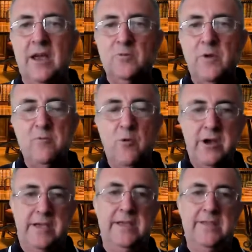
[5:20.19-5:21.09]

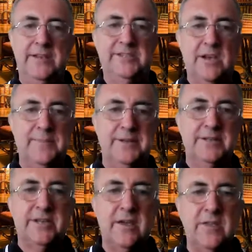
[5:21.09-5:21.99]
reworking the assignment
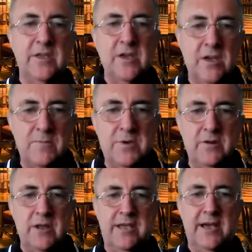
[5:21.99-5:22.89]
so that you
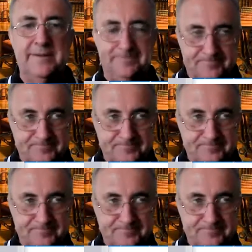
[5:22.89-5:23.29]
communicate